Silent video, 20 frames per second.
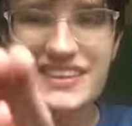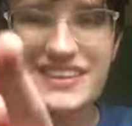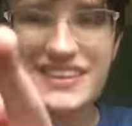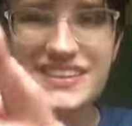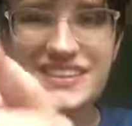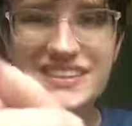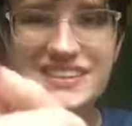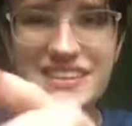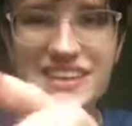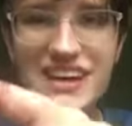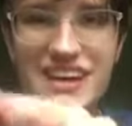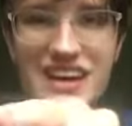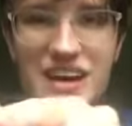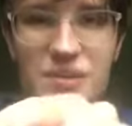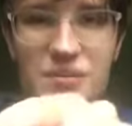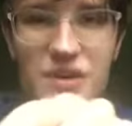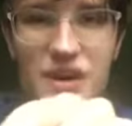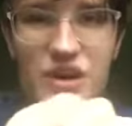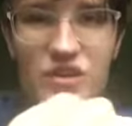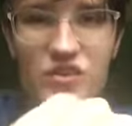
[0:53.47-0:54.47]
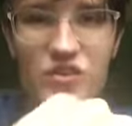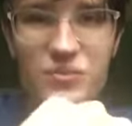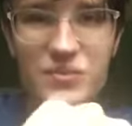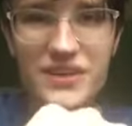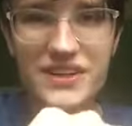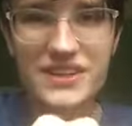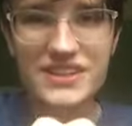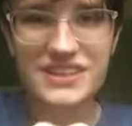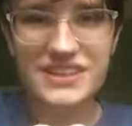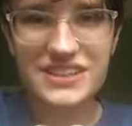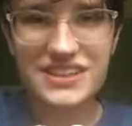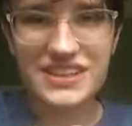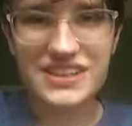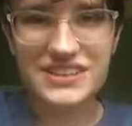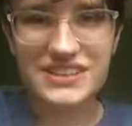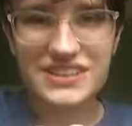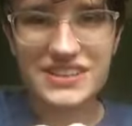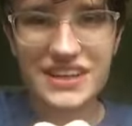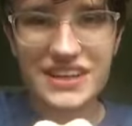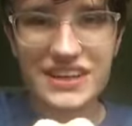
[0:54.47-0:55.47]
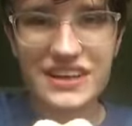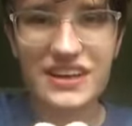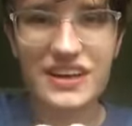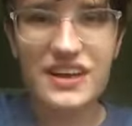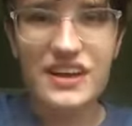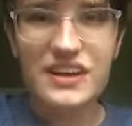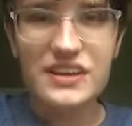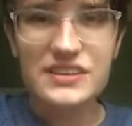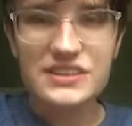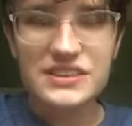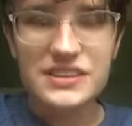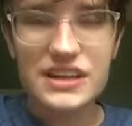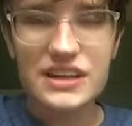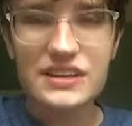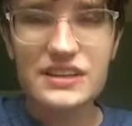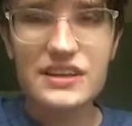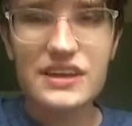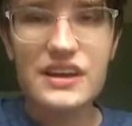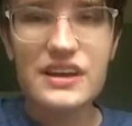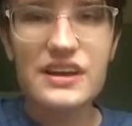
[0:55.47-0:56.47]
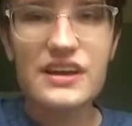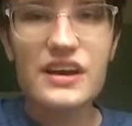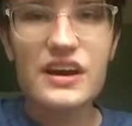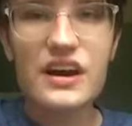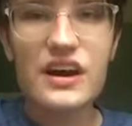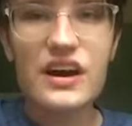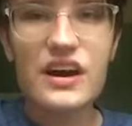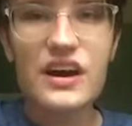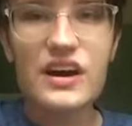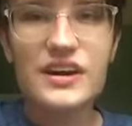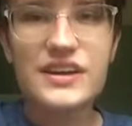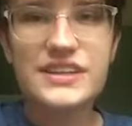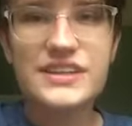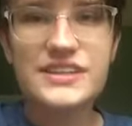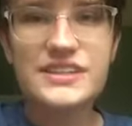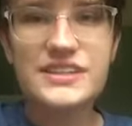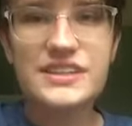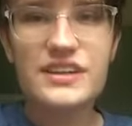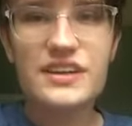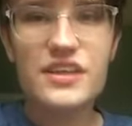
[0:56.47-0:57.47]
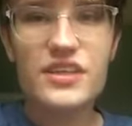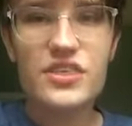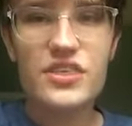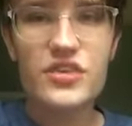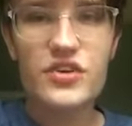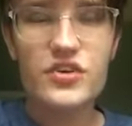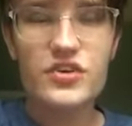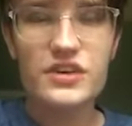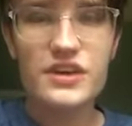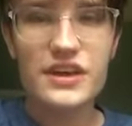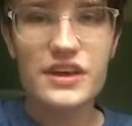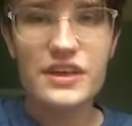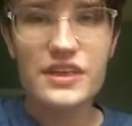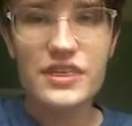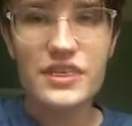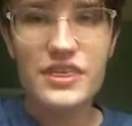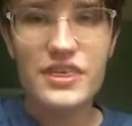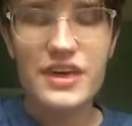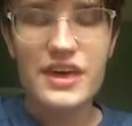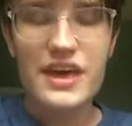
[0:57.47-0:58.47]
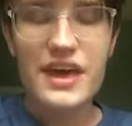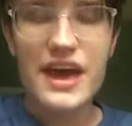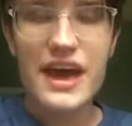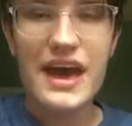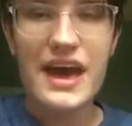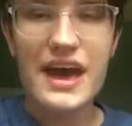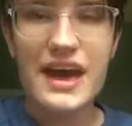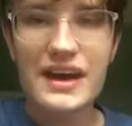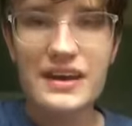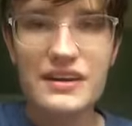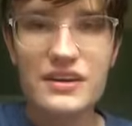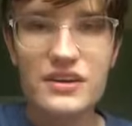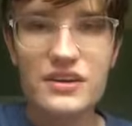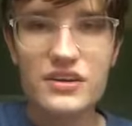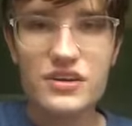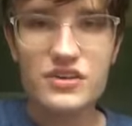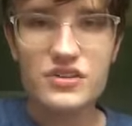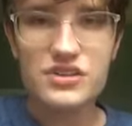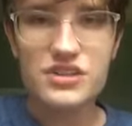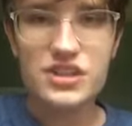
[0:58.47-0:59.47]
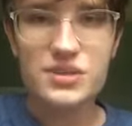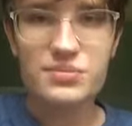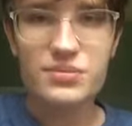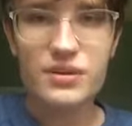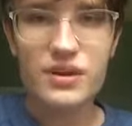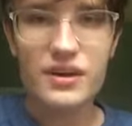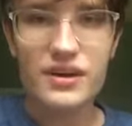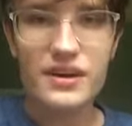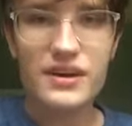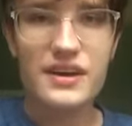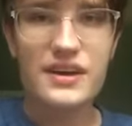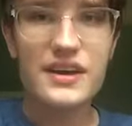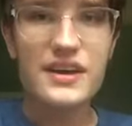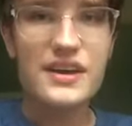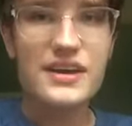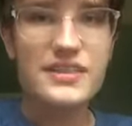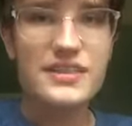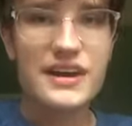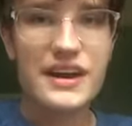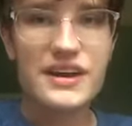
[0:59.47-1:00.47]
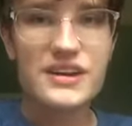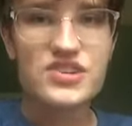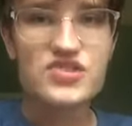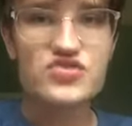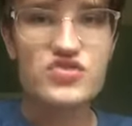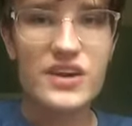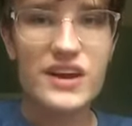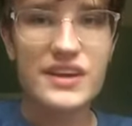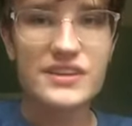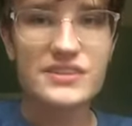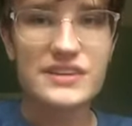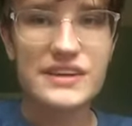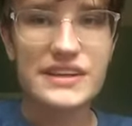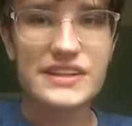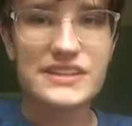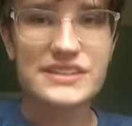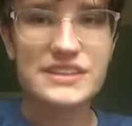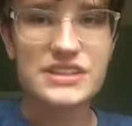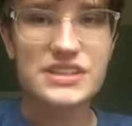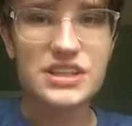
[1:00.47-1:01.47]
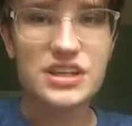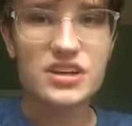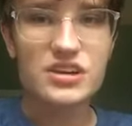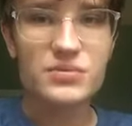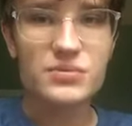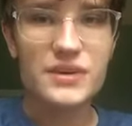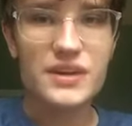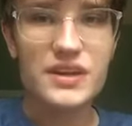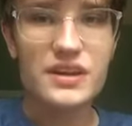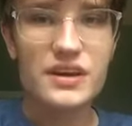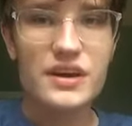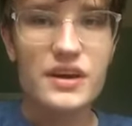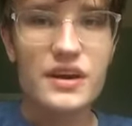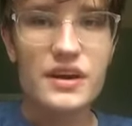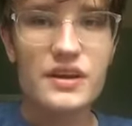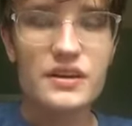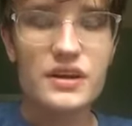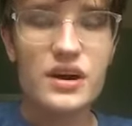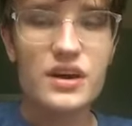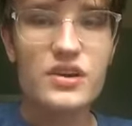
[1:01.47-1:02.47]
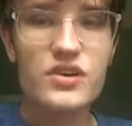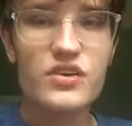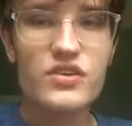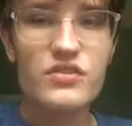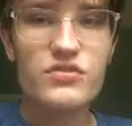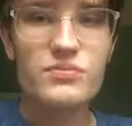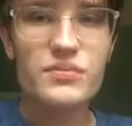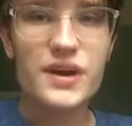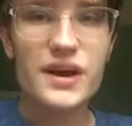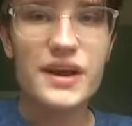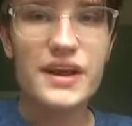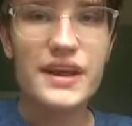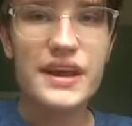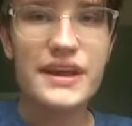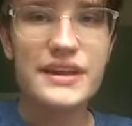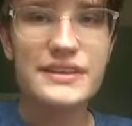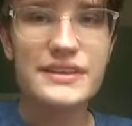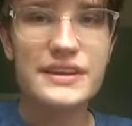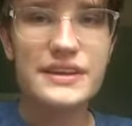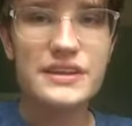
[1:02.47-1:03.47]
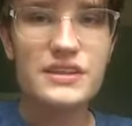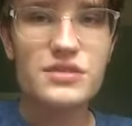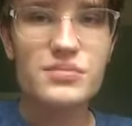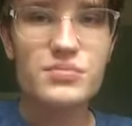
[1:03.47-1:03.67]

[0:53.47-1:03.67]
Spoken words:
this time I will be discussing Sunday, August 30th at Hershey Park. That is right, ladies and gentlemen, in honor of my 18th